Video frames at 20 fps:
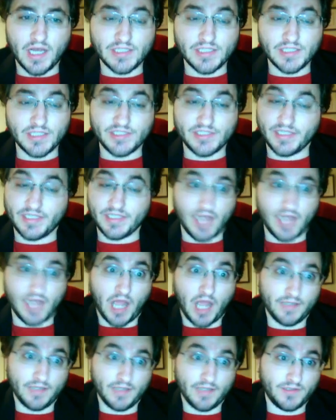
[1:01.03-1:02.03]
to
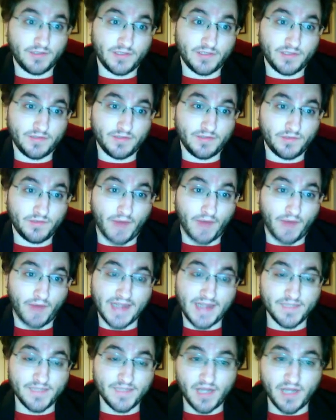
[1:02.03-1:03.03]
not
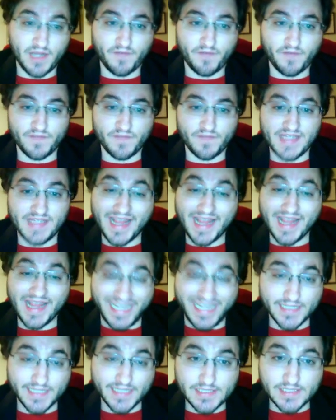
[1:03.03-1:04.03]
grant him enough of the
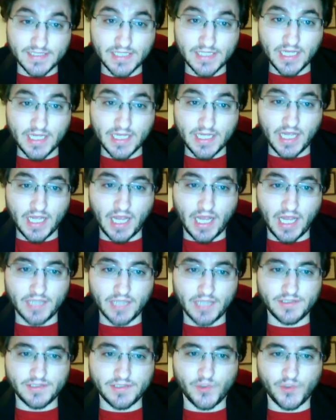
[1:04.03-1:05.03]
delegates
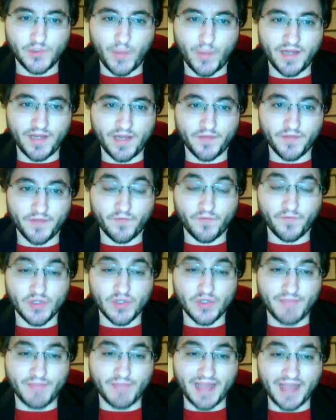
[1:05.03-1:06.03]
to win on the
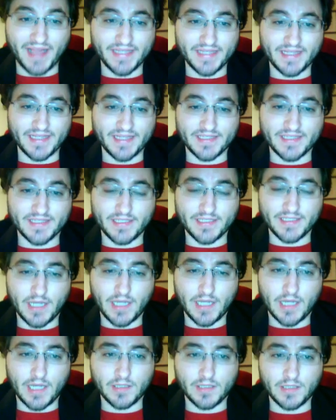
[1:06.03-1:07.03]
first ballot at
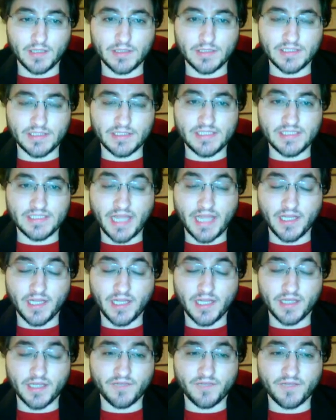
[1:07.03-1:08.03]
the
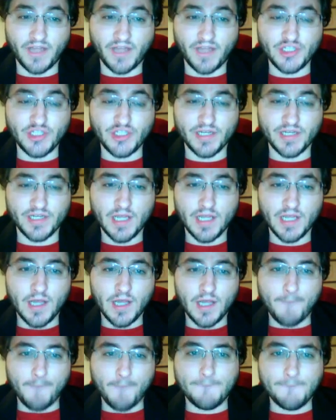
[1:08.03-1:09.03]
convention.
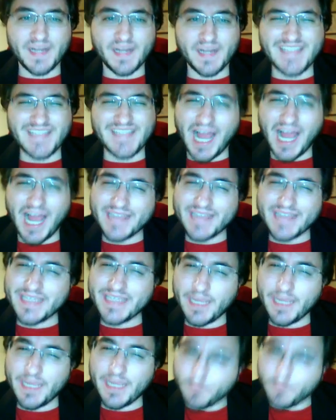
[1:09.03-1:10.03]
But it's
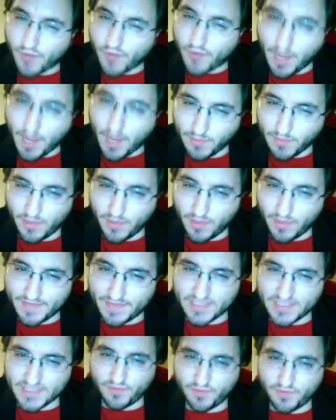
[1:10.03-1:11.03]
highly improbable at
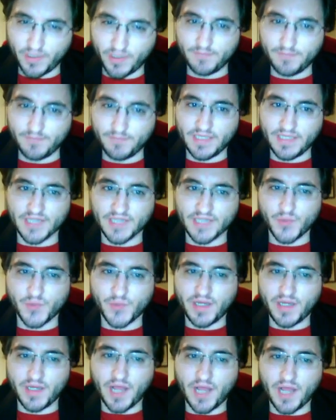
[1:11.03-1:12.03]
this point because
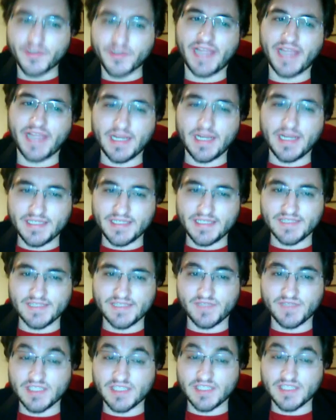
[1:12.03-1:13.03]
when other candidates
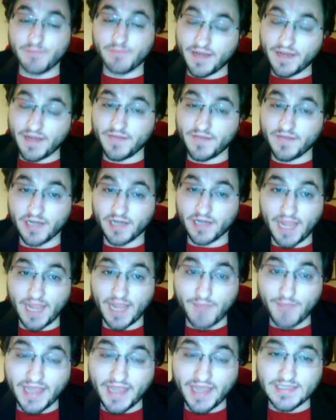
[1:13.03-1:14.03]
have suspended their
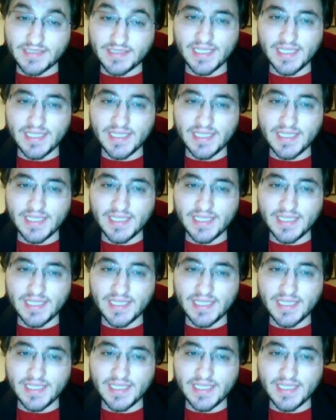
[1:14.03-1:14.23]
campaigns,